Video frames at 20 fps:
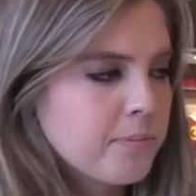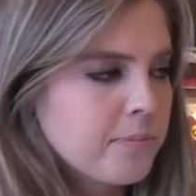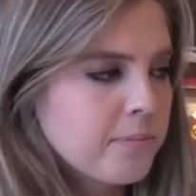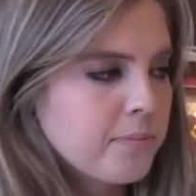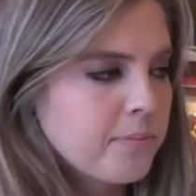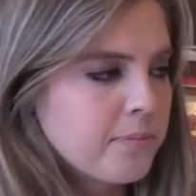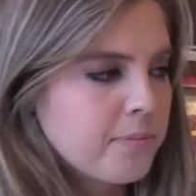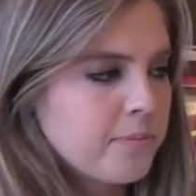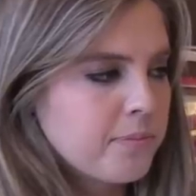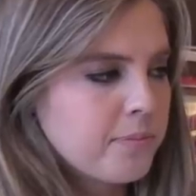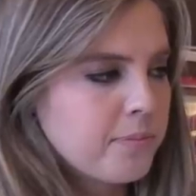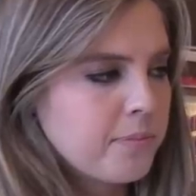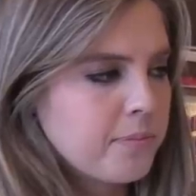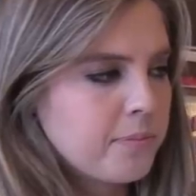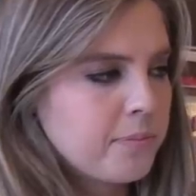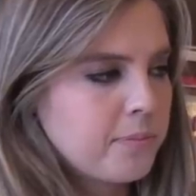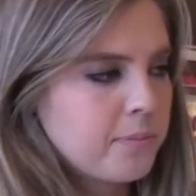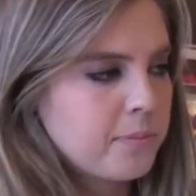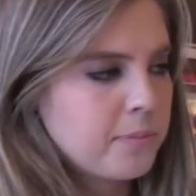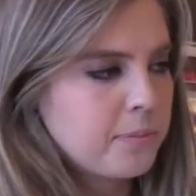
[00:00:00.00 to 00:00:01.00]

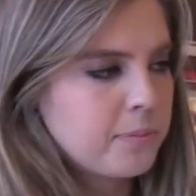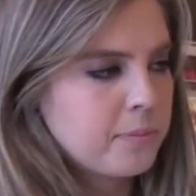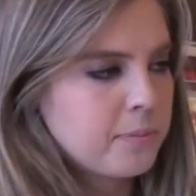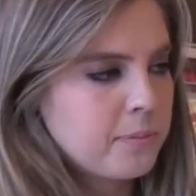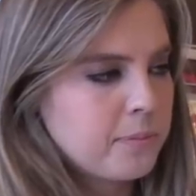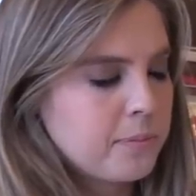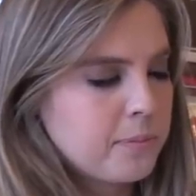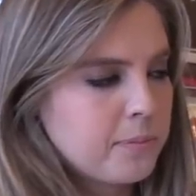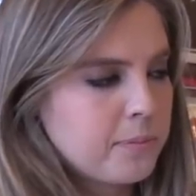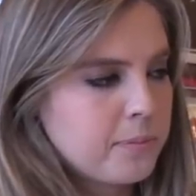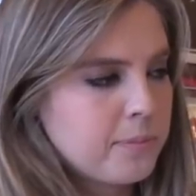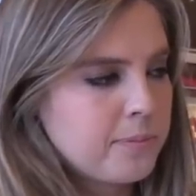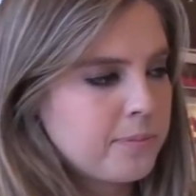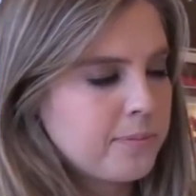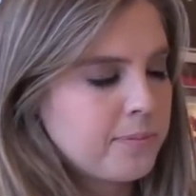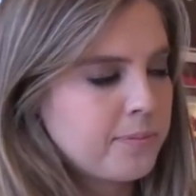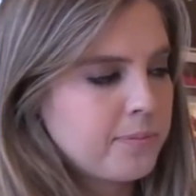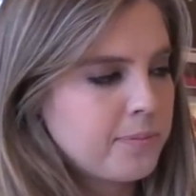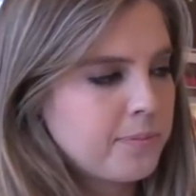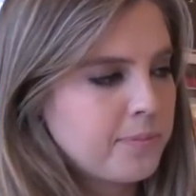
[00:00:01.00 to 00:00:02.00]

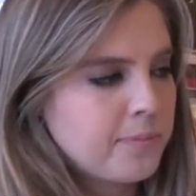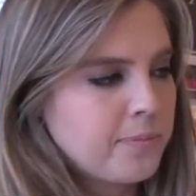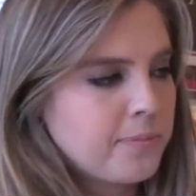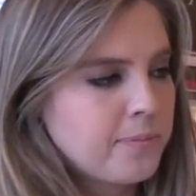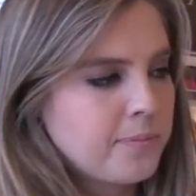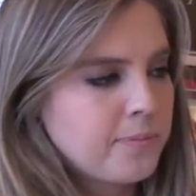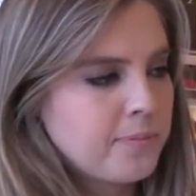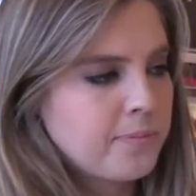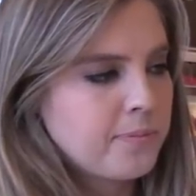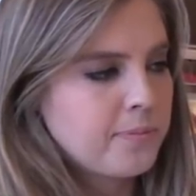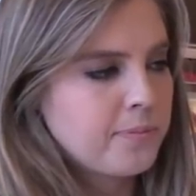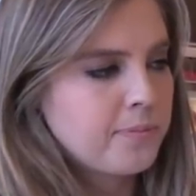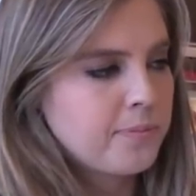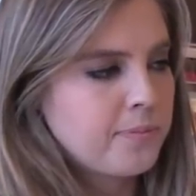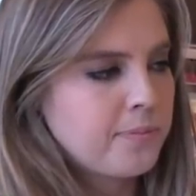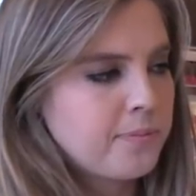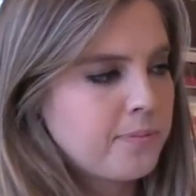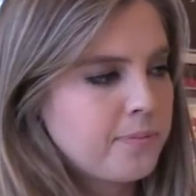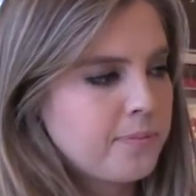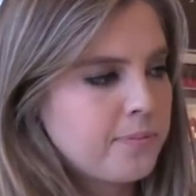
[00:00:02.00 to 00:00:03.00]

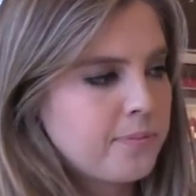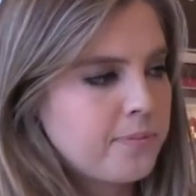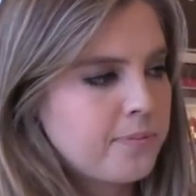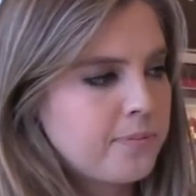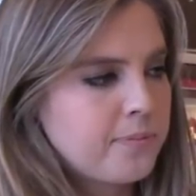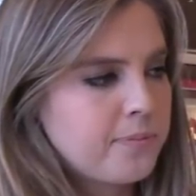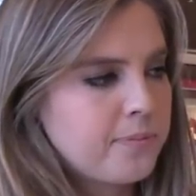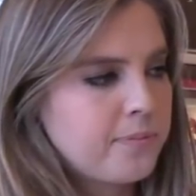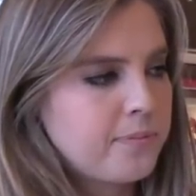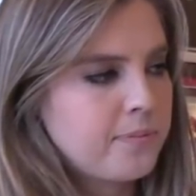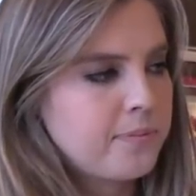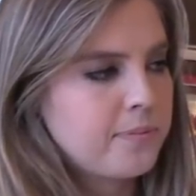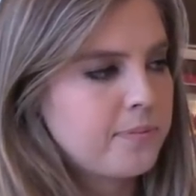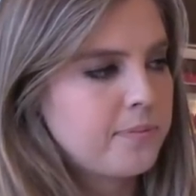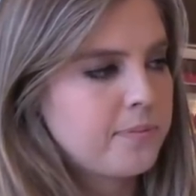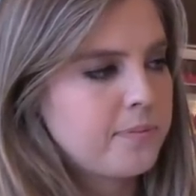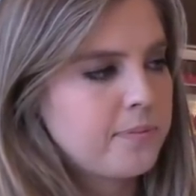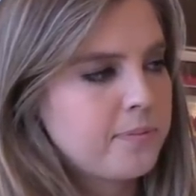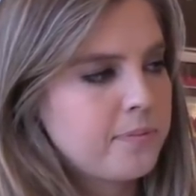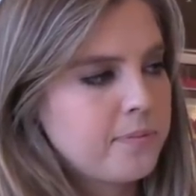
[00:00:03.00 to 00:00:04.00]

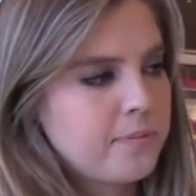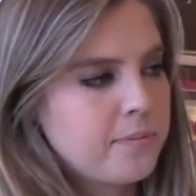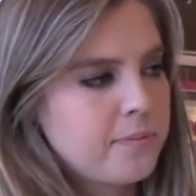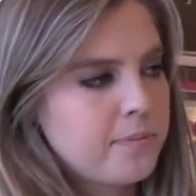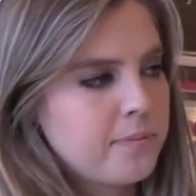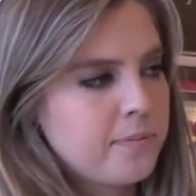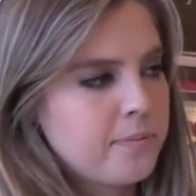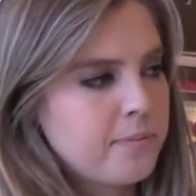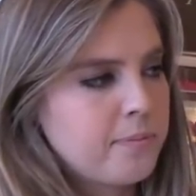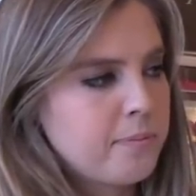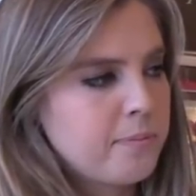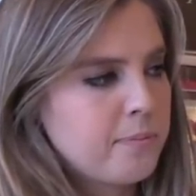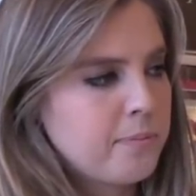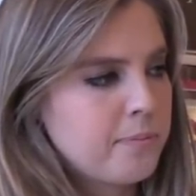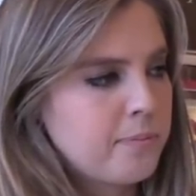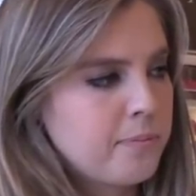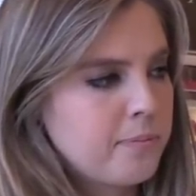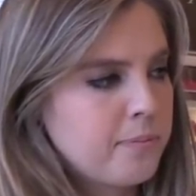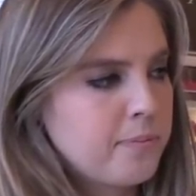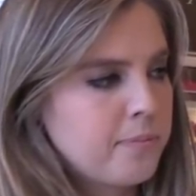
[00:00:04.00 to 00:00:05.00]

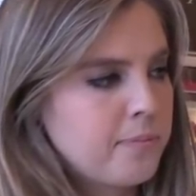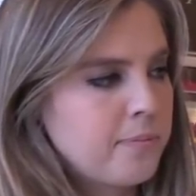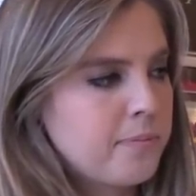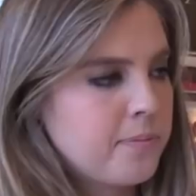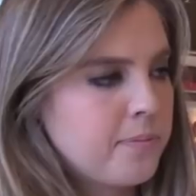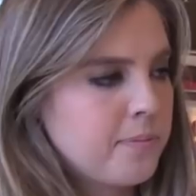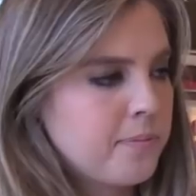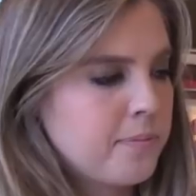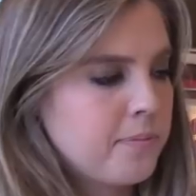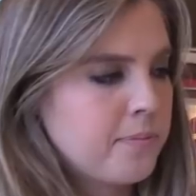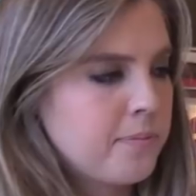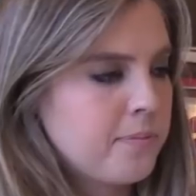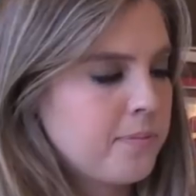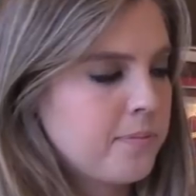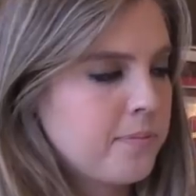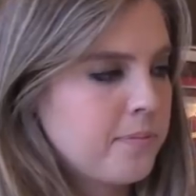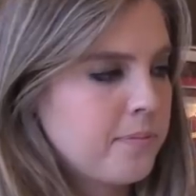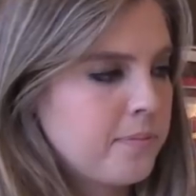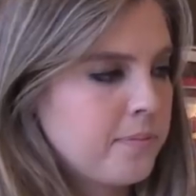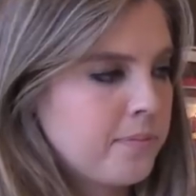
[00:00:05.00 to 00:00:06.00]

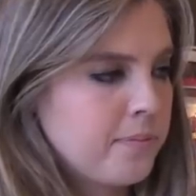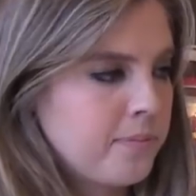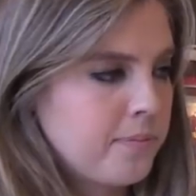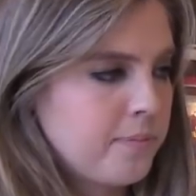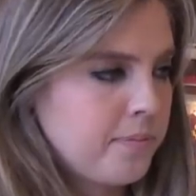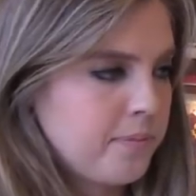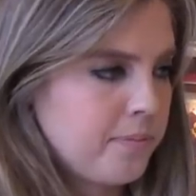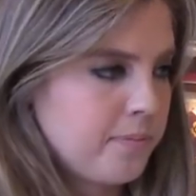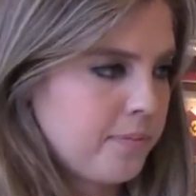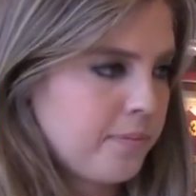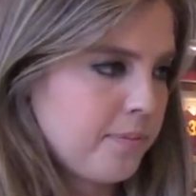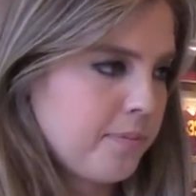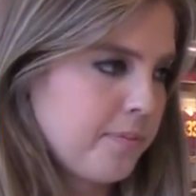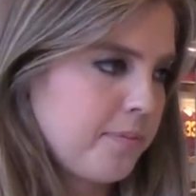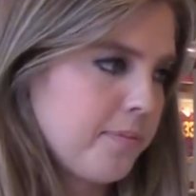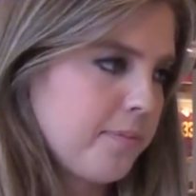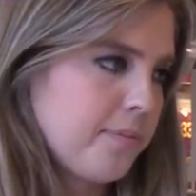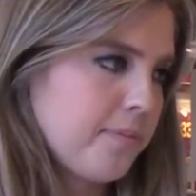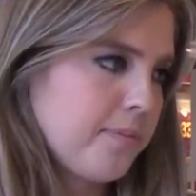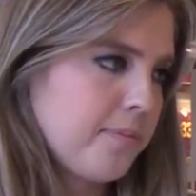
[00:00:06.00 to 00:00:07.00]
This person isn't speaking.